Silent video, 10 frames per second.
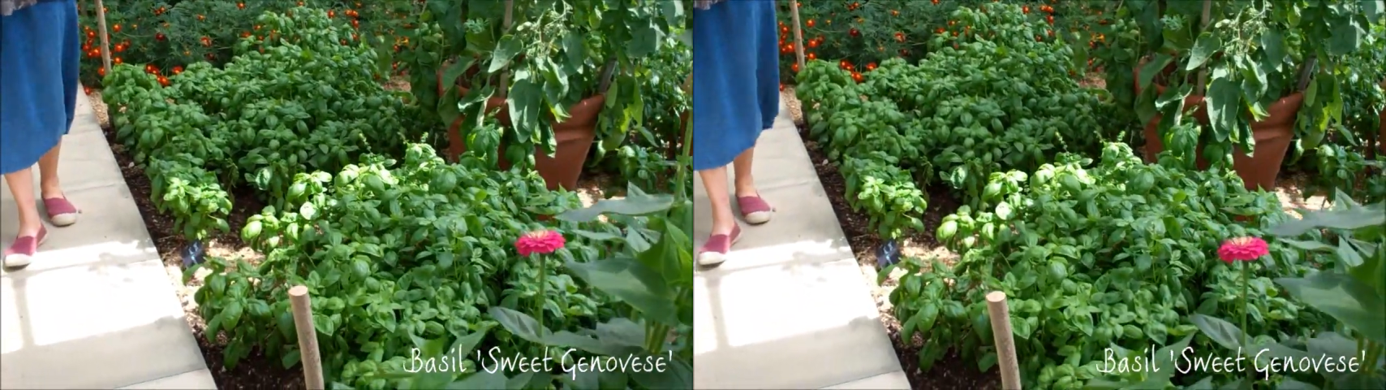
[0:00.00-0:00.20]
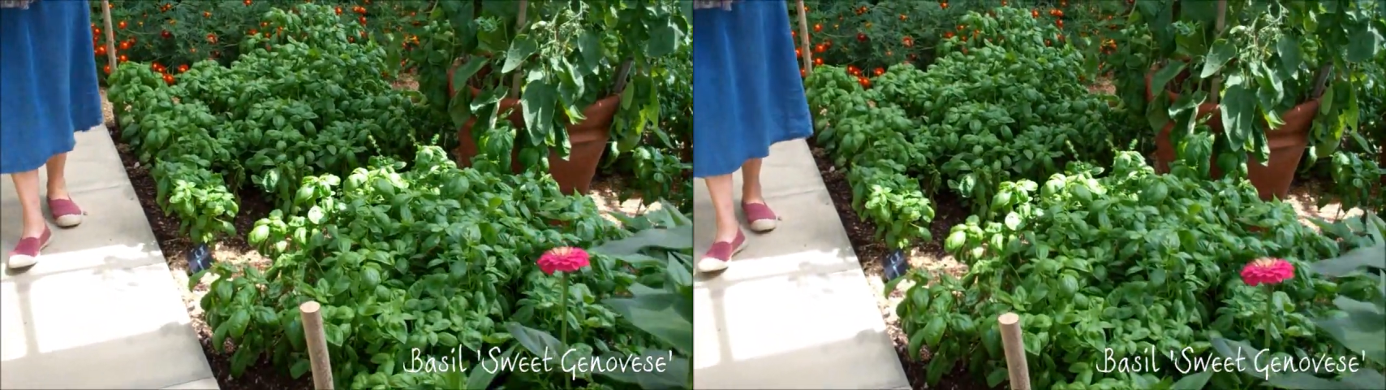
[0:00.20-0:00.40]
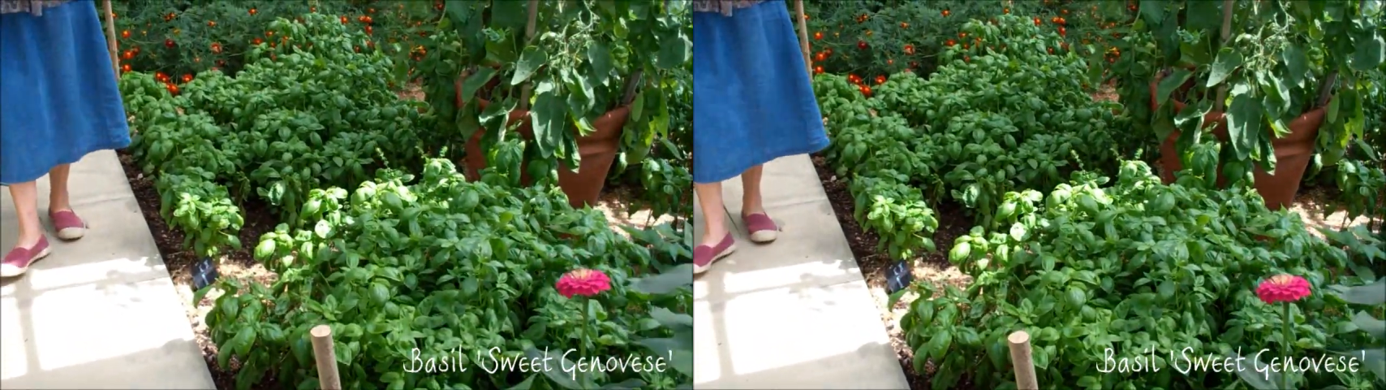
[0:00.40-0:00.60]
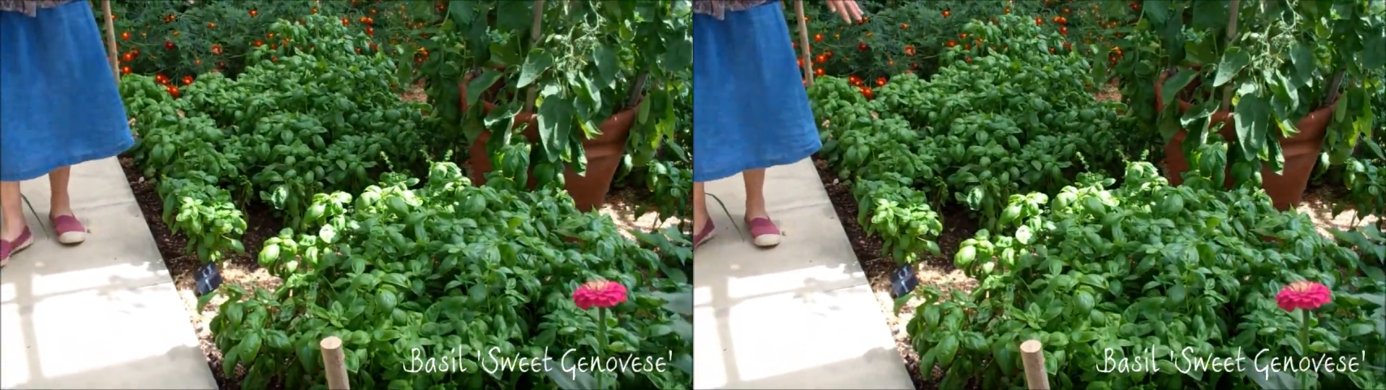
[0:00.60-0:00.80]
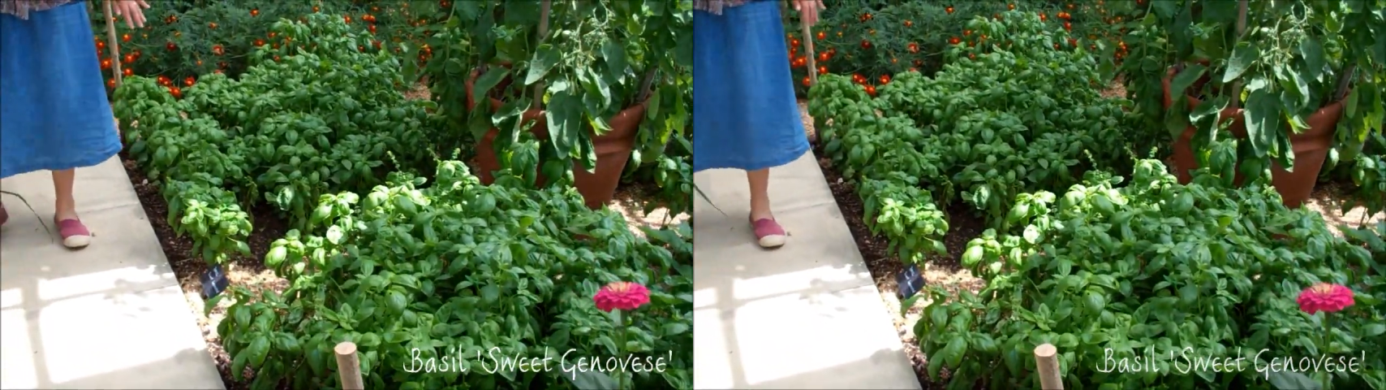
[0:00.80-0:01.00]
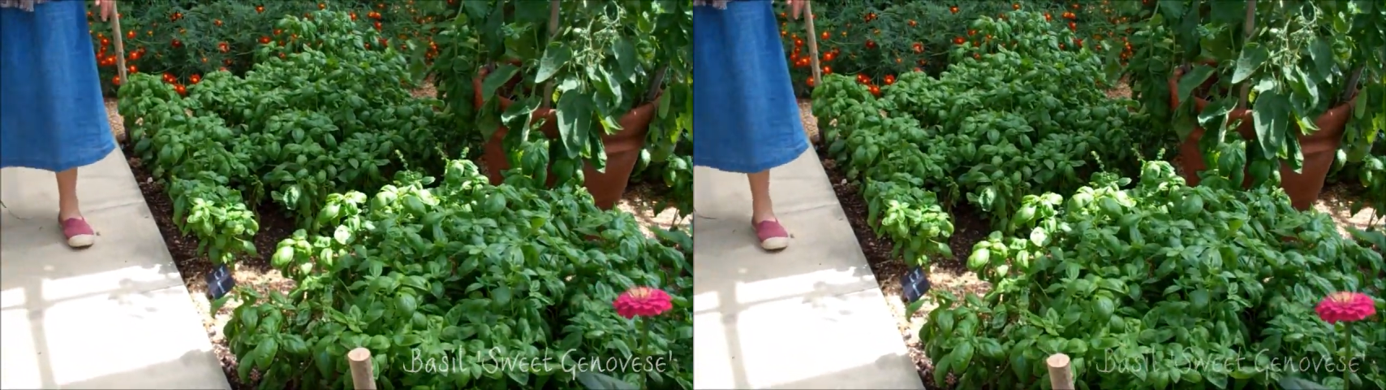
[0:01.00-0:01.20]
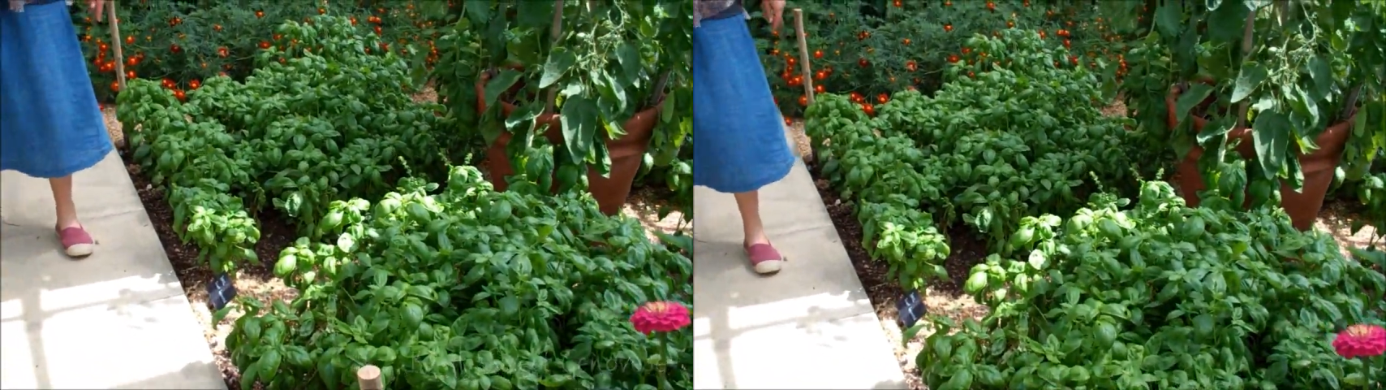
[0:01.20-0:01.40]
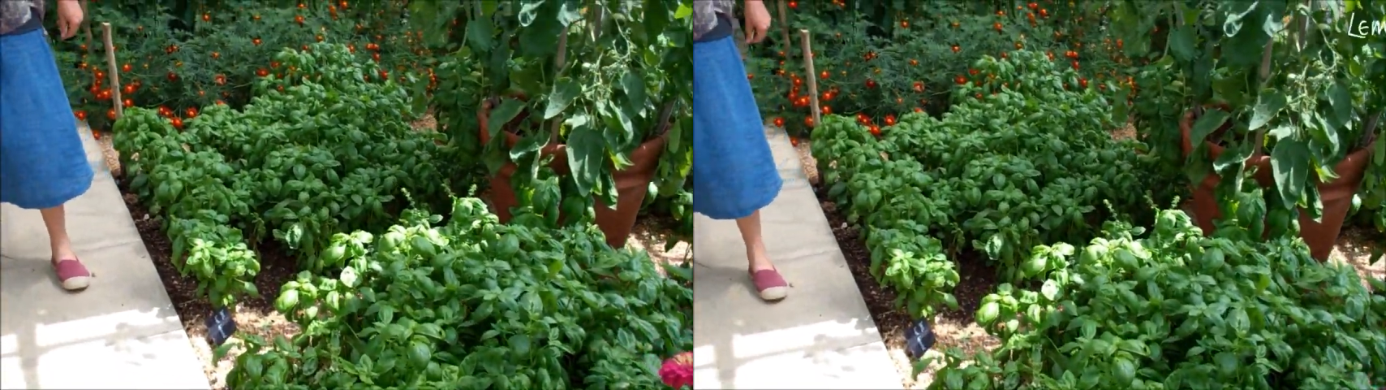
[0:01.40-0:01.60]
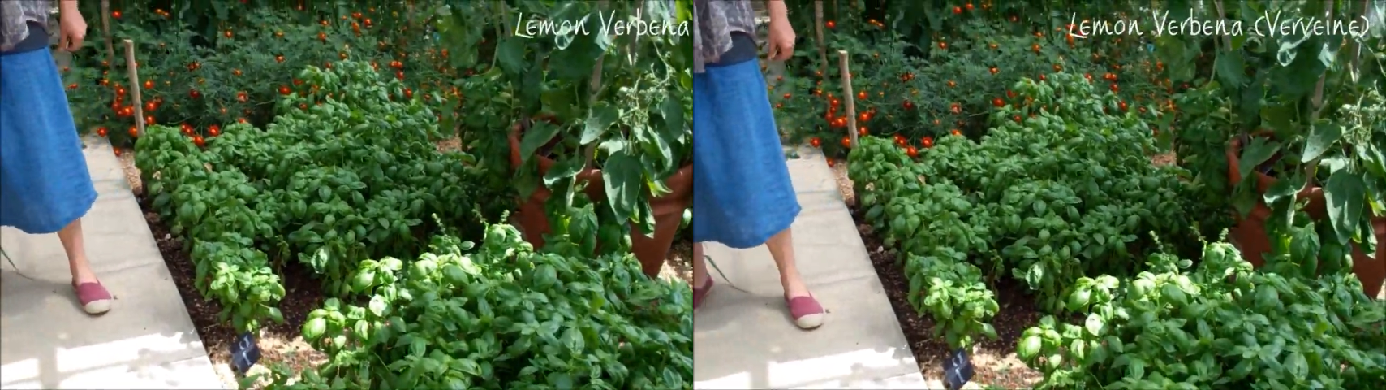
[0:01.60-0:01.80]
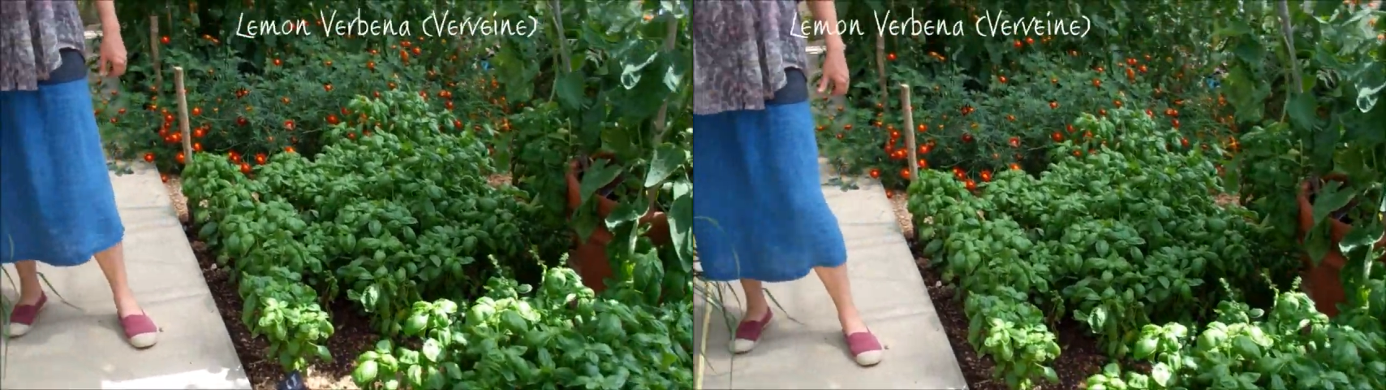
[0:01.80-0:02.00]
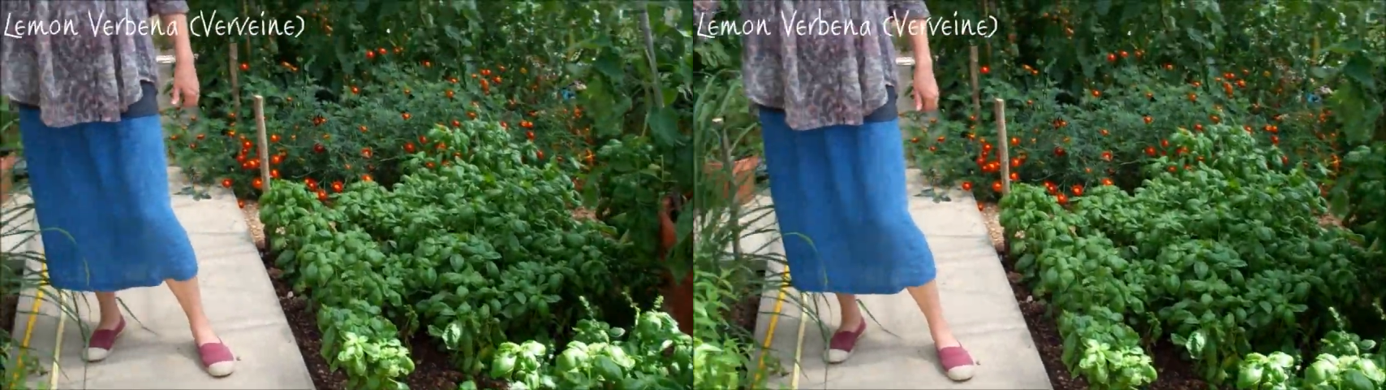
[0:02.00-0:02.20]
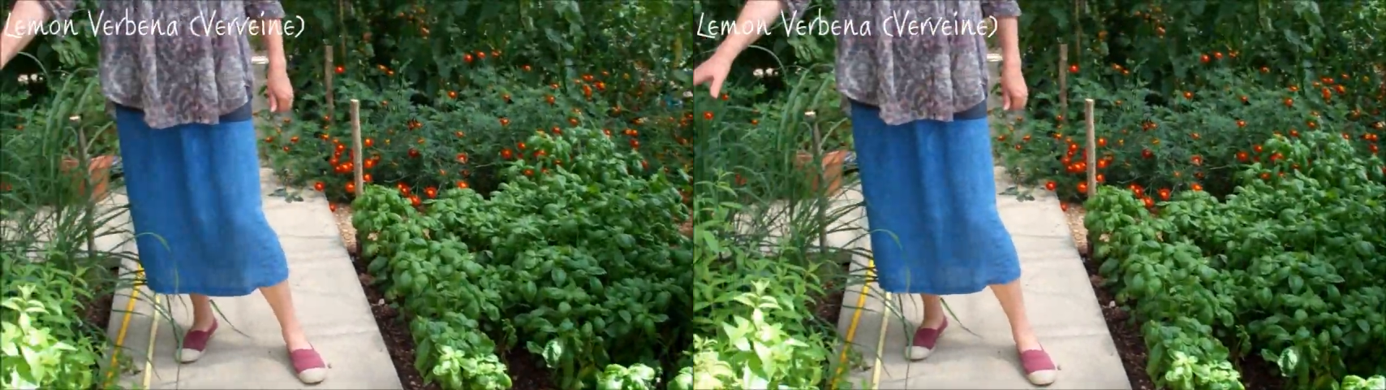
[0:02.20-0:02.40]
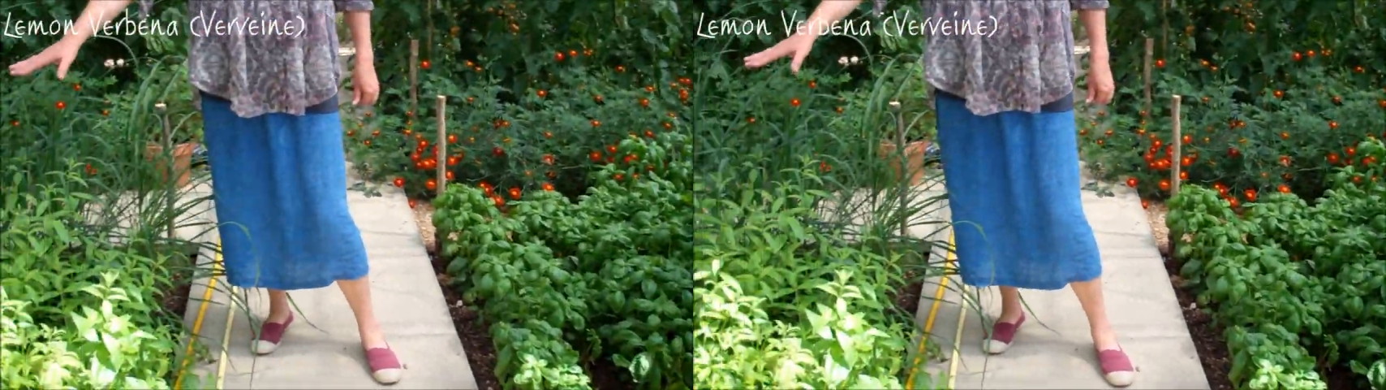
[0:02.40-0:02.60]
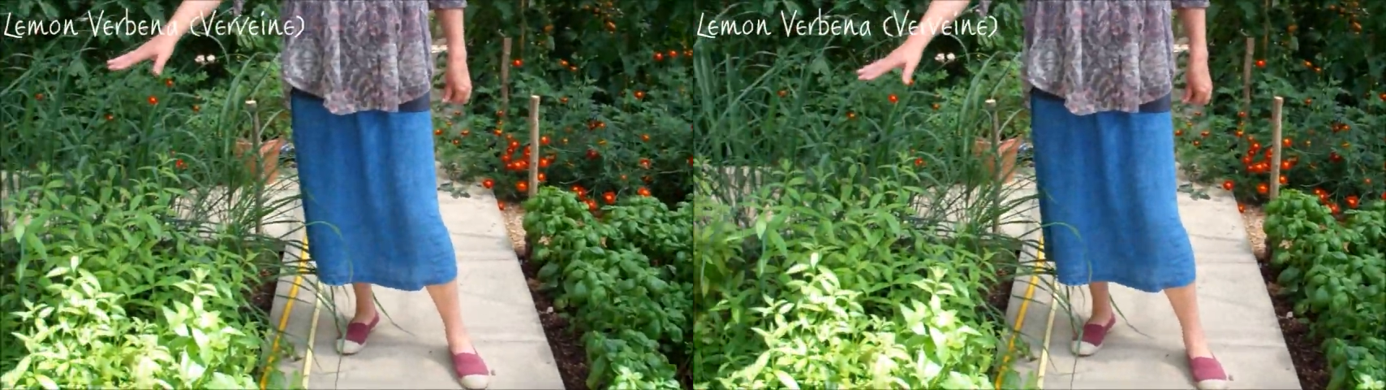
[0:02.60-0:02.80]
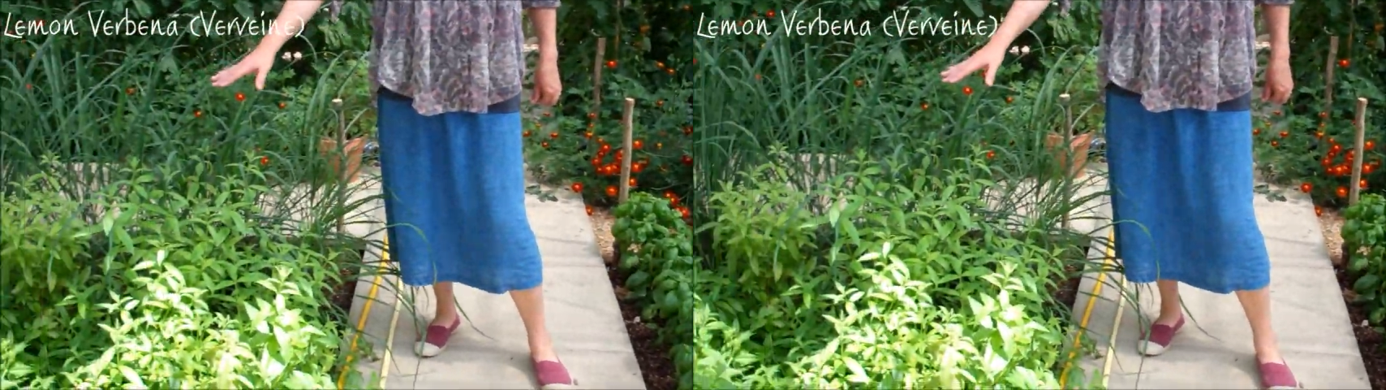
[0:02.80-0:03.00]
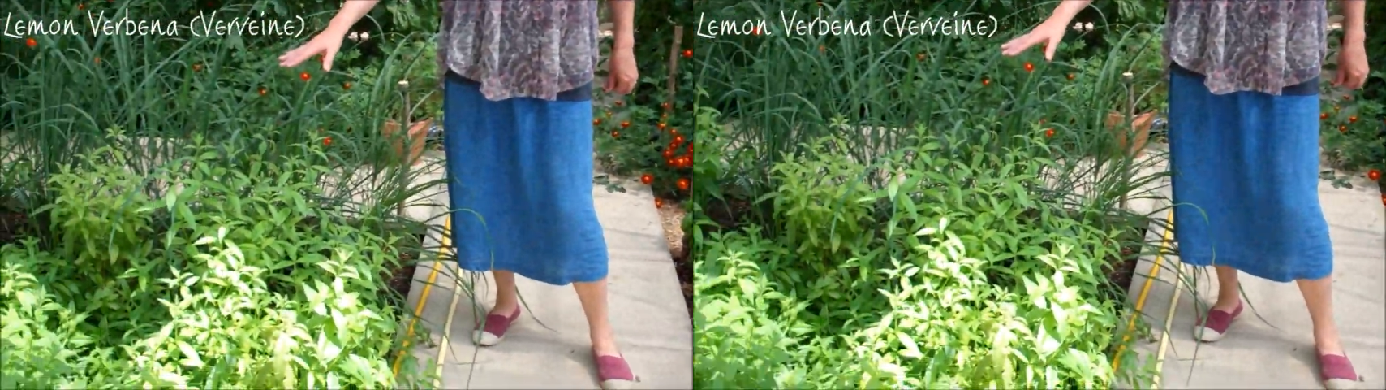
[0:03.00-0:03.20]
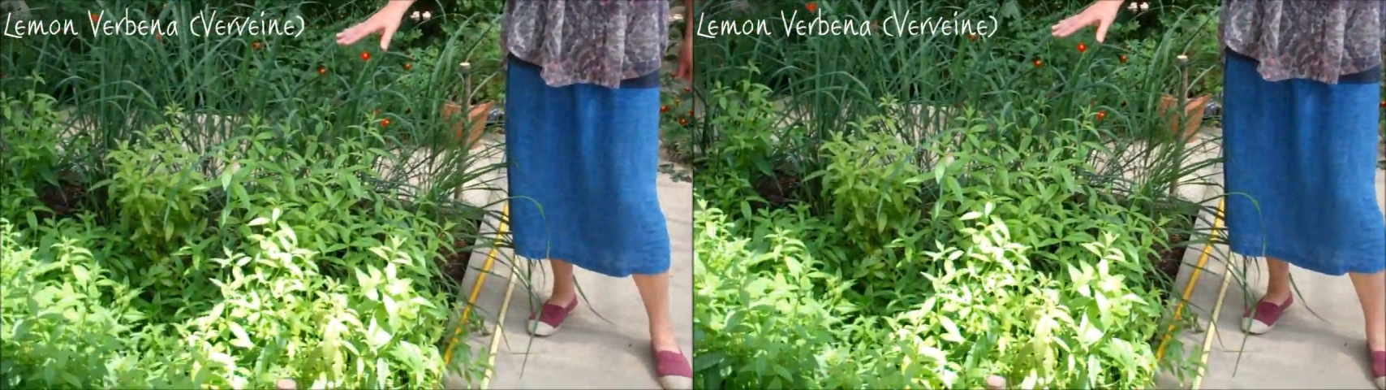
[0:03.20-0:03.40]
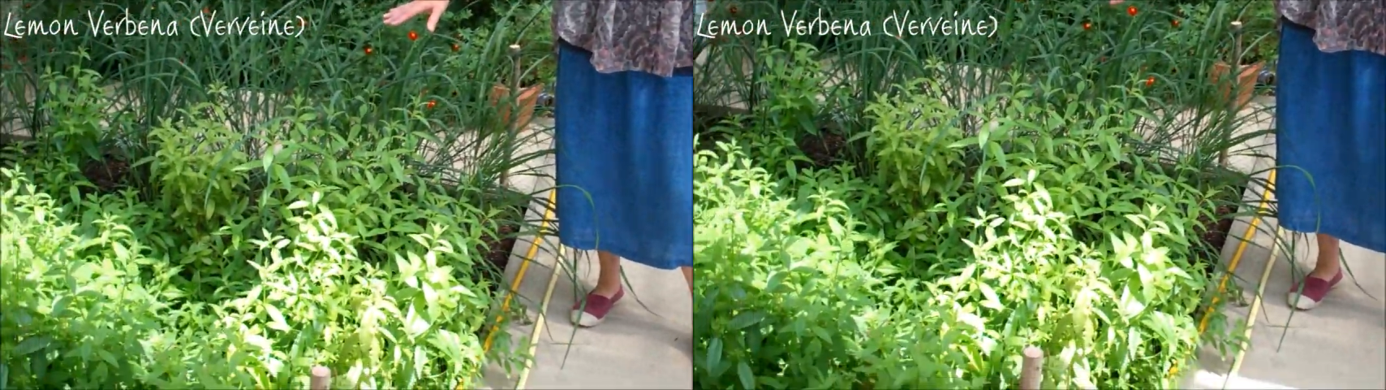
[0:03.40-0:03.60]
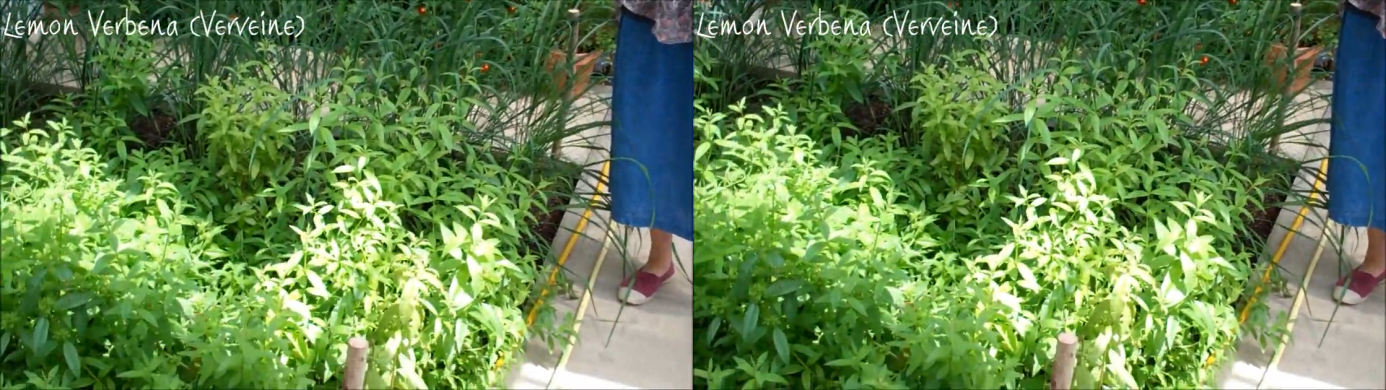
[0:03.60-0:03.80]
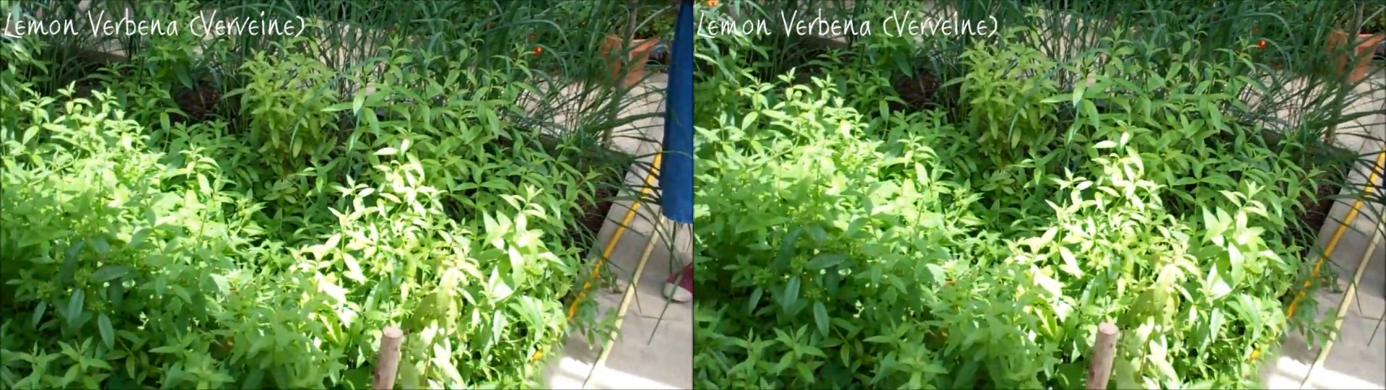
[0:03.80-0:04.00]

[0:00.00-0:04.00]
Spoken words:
Nobody's mouth can be seen.